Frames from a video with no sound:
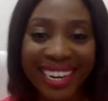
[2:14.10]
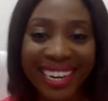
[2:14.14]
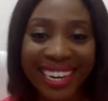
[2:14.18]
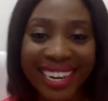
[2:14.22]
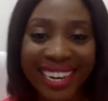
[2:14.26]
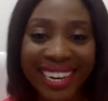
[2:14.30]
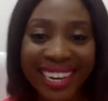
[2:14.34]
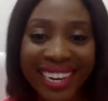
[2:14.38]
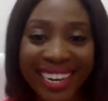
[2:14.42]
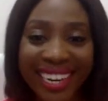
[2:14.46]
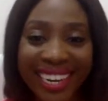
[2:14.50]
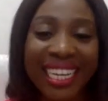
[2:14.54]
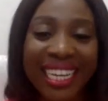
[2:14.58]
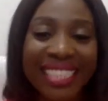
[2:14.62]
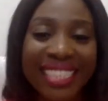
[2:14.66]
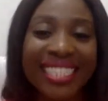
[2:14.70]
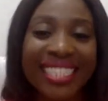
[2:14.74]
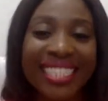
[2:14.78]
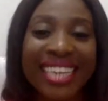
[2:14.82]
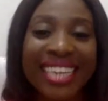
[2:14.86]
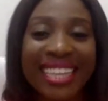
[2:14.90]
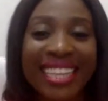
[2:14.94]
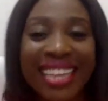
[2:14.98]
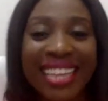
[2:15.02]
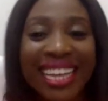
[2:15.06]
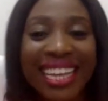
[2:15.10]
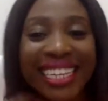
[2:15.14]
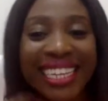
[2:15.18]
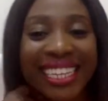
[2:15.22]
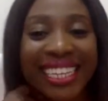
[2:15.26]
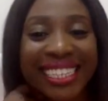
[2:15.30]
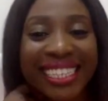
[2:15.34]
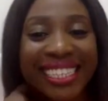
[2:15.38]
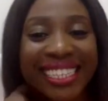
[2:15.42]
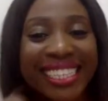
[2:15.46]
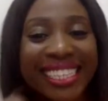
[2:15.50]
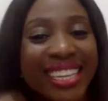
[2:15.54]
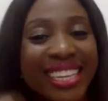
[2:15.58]
be here together again
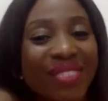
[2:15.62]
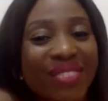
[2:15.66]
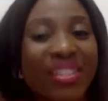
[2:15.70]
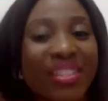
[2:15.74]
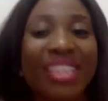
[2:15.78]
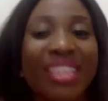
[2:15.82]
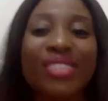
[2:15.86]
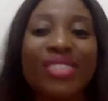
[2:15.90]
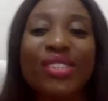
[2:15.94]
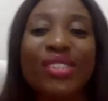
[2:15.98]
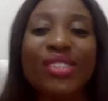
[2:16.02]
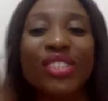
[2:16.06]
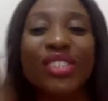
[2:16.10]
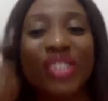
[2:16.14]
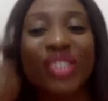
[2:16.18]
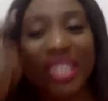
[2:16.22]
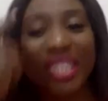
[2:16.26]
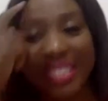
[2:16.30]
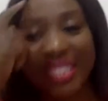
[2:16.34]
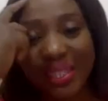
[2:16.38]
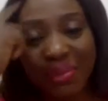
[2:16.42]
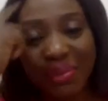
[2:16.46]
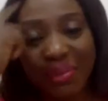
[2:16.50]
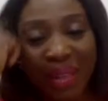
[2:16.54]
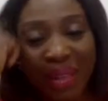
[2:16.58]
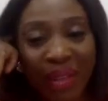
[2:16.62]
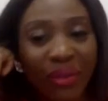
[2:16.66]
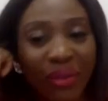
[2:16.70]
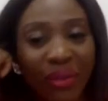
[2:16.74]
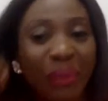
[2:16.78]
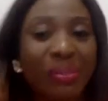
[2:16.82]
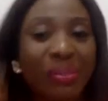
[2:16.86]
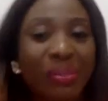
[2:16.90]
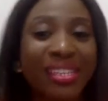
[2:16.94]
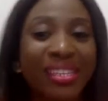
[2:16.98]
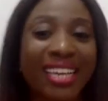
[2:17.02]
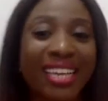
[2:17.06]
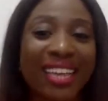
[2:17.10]
this evening, to share this
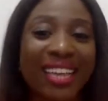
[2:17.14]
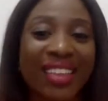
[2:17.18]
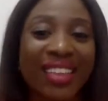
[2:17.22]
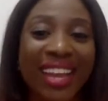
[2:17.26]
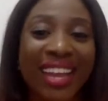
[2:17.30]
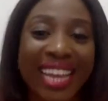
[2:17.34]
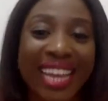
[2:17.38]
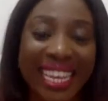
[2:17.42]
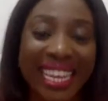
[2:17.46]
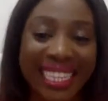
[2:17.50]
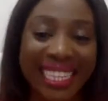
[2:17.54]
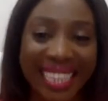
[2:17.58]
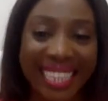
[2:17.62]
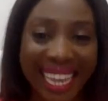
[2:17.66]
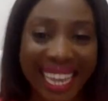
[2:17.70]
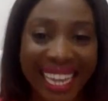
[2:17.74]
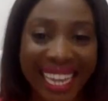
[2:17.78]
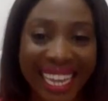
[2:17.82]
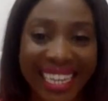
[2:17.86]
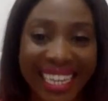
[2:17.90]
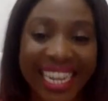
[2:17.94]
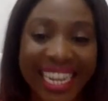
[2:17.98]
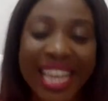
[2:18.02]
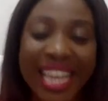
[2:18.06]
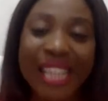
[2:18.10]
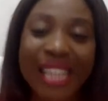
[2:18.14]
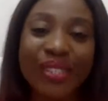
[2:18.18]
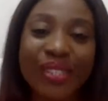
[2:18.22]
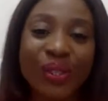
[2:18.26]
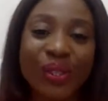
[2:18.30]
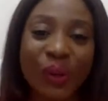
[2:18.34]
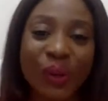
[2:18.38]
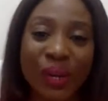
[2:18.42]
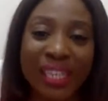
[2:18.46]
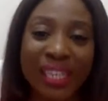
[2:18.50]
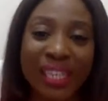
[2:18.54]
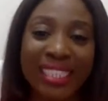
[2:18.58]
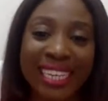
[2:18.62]
platform together again.
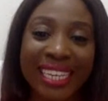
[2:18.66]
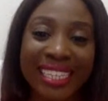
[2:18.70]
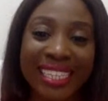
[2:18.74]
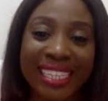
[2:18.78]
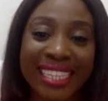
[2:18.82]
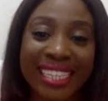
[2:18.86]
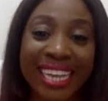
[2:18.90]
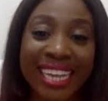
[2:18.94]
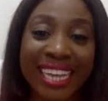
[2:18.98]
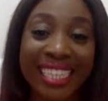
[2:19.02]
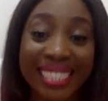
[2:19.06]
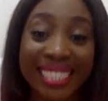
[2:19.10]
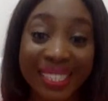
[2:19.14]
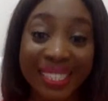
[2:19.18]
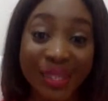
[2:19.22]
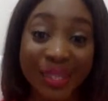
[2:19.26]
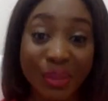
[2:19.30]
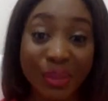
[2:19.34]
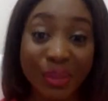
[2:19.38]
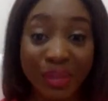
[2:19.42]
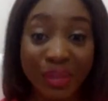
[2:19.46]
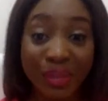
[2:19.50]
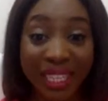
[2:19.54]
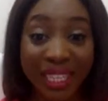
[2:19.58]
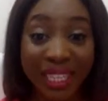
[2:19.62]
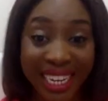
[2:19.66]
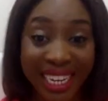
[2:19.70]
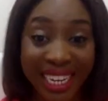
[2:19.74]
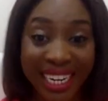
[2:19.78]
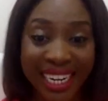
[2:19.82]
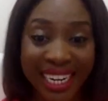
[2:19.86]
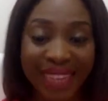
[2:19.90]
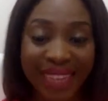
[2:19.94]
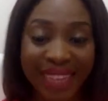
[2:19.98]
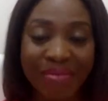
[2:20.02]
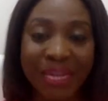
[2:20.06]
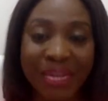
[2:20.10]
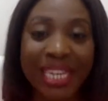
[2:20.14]
So it's exciting to be
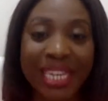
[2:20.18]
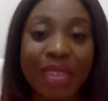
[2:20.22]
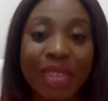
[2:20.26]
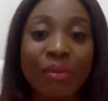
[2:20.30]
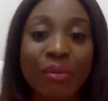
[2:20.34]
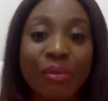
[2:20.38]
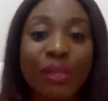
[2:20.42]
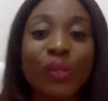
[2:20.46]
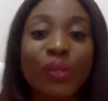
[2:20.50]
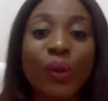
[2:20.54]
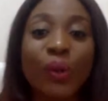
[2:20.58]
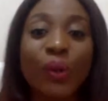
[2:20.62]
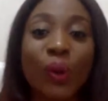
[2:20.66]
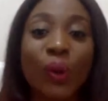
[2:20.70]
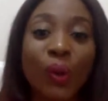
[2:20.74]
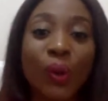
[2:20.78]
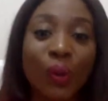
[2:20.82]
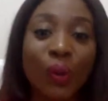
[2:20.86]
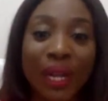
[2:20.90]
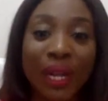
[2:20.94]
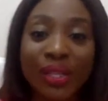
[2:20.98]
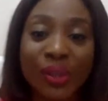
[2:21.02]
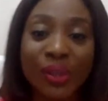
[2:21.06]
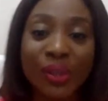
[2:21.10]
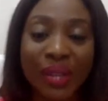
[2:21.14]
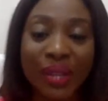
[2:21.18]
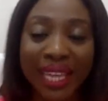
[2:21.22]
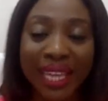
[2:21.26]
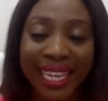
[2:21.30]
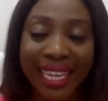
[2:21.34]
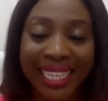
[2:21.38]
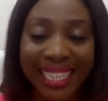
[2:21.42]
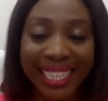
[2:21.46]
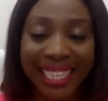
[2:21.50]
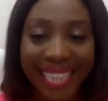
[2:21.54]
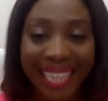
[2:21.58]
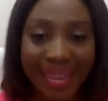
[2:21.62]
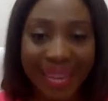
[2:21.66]
here. My name is
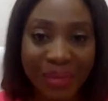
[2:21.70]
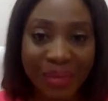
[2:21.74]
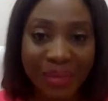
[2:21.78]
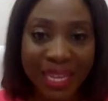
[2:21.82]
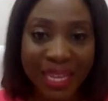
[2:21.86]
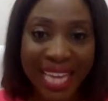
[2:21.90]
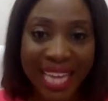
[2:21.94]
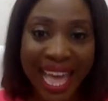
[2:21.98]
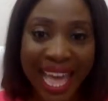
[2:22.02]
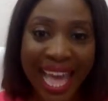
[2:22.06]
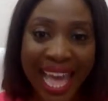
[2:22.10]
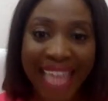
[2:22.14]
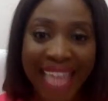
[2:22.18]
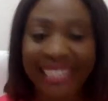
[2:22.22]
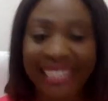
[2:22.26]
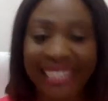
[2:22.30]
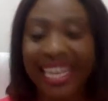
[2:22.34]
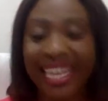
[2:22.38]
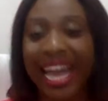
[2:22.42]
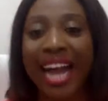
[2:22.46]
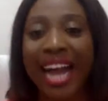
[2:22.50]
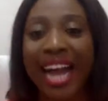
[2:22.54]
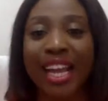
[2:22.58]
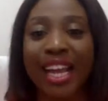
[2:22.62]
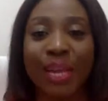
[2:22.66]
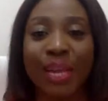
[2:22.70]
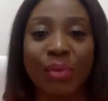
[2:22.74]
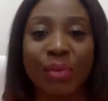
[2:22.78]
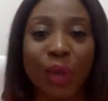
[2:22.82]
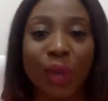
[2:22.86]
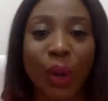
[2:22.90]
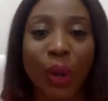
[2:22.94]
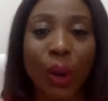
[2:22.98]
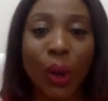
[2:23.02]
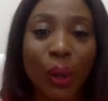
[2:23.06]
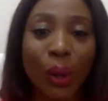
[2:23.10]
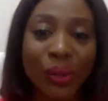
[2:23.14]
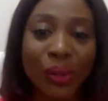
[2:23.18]
Oluwatoyin Akiemi, and I am
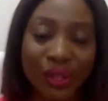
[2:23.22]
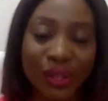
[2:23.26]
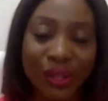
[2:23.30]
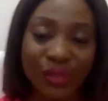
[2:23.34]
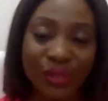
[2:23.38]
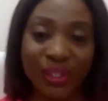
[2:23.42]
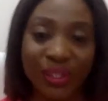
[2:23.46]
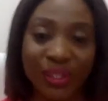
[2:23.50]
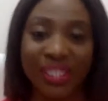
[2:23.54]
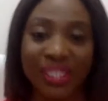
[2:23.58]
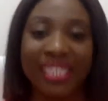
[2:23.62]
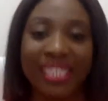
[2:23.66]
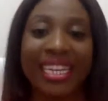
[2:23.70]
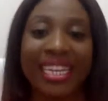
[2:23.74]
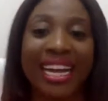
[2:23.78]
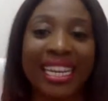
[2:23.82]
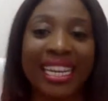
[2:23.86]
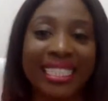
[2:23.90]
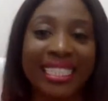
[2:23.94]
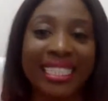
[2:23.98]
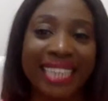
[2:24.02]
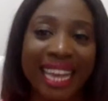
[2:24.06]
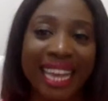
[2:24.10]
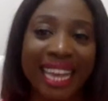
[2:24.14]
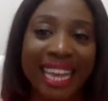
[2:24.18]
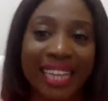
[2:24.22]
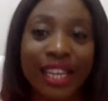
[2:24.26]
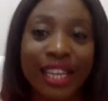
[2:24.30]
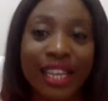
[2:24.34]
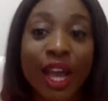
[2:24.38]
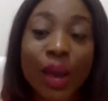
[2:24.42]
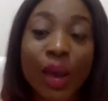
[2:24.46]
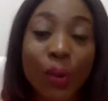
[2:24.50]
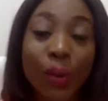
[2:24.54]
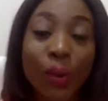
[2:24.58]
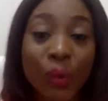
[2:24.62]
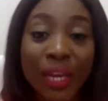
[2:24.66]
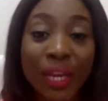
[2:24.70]
your host for tonight, and
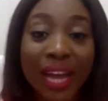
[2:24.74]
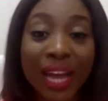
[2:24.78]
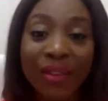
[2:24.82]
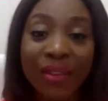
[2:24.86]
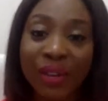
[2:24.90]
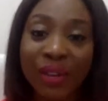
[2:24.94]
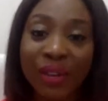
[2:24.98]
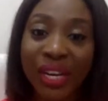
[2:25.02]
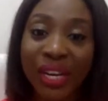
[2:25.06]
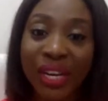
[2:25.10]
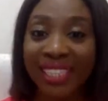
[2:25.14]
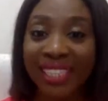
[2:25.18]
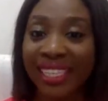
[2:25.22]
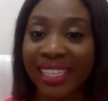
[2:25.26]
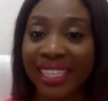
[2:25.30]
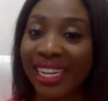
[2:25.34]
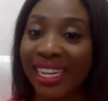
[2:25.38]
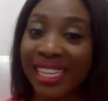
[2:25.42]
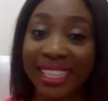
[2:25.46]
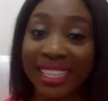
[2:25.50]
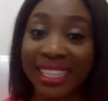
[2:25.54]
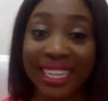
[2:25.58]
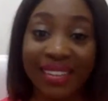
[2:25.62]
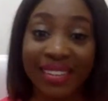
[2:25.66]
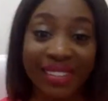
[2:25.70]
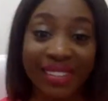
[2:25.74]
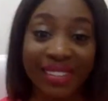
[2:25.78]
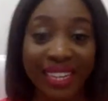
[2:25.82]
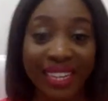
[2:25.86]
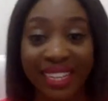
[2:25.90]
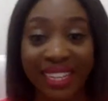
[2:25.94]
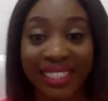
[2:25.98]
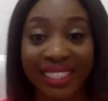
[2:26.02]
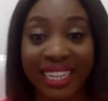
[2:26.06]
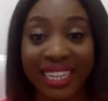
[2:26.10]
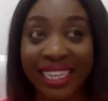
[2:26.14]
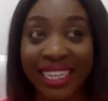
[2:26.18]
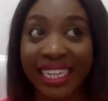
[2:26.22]
we are very excited. I think I said
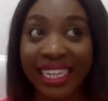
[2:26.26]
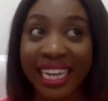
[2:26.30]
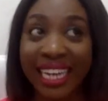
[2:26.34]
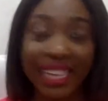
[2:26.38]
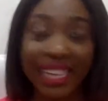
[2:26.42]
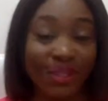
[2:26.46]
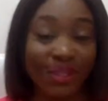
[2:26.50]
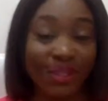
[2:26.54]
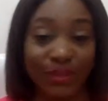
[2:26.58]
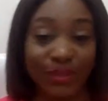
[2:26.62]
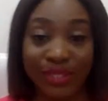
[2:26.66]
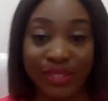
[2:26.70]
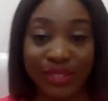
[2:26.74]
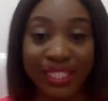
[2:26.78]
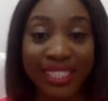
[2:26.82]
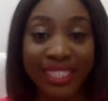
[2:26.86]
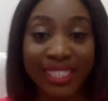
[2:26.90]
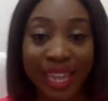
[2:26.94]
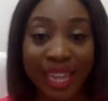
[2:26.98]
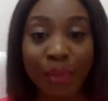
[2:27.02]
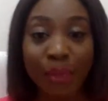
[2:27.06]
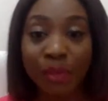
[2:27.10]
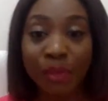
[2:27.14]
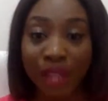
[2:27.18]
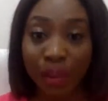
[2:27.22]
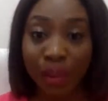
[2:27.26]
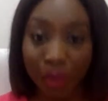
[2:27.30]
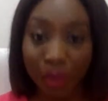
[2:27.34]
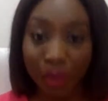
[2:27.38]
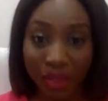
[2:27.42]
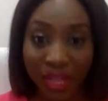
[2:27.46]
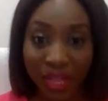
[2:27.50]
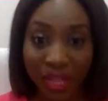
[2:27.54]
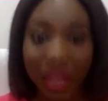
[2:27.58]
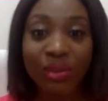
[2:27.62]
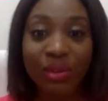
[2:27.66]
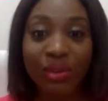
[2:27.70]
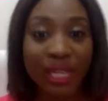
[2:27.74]
excited like 15 times now, but
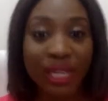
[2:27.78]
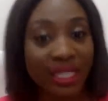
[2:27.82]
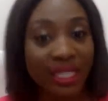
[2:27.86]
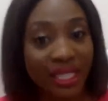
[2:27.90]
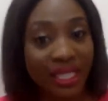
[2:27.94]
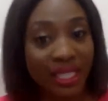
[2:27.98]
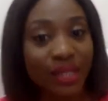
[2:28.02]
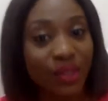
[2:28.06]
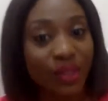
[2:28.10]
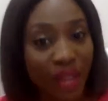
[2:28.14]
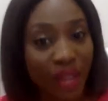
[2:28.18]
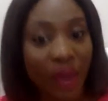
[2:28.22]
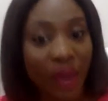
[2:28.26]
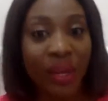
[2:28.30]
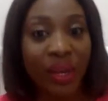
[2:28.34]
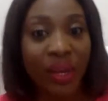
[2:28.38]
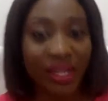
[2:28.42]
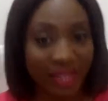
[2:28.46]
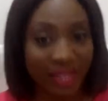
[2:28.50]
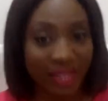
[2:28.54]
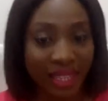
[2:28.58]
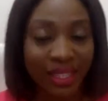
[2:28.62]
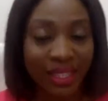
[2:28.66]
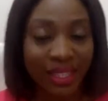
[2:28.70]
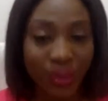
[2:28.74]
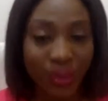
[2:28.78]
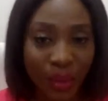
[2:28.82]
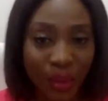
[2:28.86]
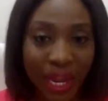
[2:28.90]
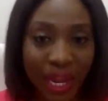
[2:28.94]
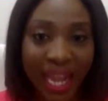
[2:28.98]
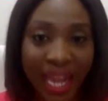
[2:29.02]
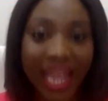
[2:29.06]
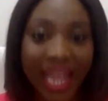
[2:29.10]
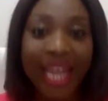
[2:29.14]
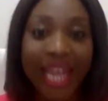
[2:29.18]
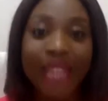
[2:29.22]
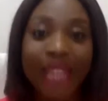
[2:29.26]
that really tells you how excited we
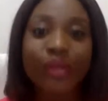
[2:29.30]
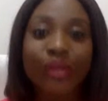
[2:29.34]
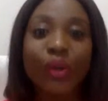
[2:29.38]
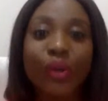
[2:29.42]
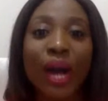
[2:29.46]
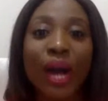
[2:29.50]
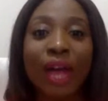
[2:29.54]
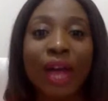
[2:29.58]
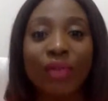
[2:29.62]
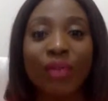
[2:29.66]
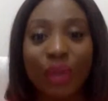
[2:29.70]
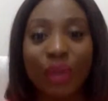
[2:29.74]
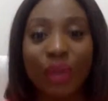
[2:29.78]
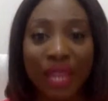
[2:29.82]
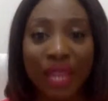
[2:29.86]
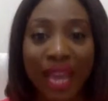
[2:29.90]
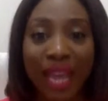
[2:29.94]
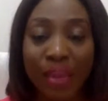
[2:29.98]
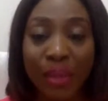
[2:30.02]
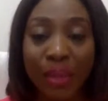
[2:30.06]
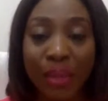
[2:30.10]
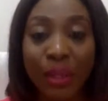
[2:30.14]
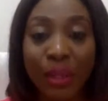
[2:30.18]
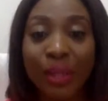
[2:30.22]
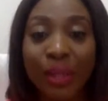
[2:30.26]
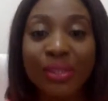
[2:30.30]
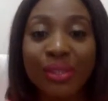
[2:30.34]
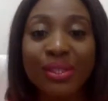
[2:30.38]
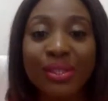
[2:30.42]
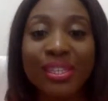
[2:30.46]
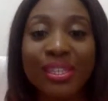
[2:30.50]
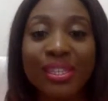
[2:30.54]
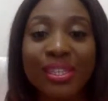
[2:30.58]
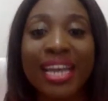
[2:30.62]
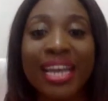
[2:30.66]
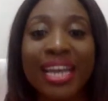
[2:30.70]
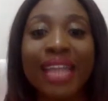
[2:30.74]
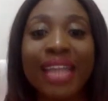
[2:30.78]
are to have you here, because
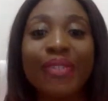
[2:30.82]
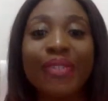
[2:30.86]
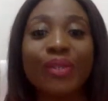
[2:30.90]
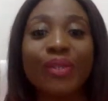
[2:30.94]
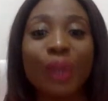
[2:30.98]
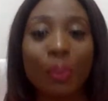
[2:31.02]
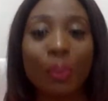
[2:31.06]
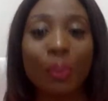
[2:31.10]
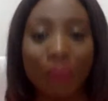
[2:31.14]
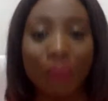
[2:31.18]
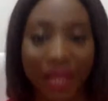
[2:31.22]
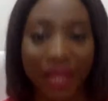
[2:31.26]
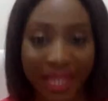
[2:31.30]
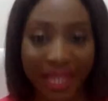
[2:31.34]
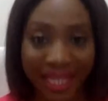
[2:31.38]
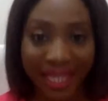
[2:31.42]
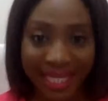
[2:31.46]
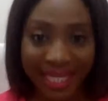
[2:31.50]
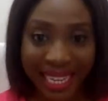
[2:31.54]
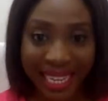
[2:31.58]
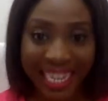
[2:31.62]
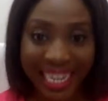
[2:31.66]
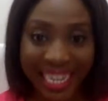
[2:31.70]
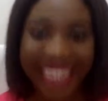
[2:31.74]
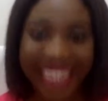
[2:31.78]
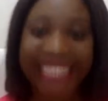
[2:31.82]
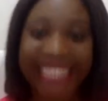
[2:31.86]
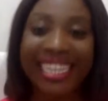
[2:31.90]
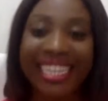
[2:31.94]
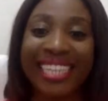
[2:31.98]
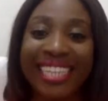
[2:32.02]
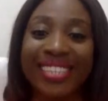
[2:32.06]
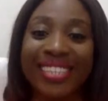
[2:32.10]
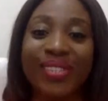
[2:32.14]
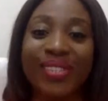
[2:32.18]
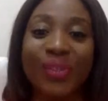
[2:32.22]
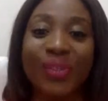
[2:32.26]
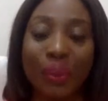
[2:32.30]
tonight's topic is an
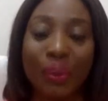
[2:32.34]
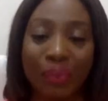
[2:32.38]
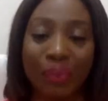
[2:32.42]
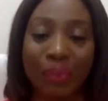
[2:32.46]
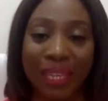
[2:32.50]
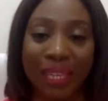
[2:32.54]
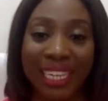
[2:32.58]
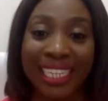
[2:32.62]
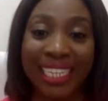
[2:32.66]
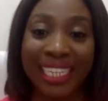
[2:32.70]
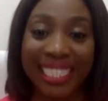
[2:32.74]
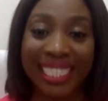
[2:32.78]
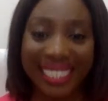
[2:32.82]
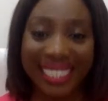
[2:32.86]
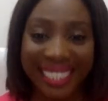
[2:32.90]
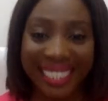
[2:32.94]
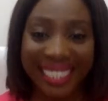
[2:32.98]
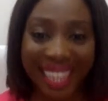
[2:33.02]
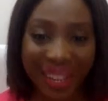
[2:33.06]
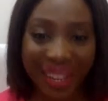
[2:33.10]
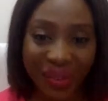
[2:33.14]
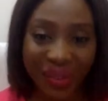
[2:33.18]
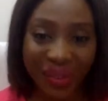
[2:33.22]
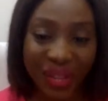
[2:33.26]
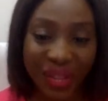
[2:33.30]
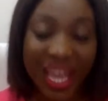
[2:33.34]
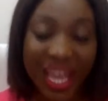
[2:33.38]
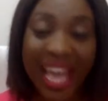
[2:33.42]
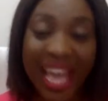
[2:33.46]
exciting topic in itself.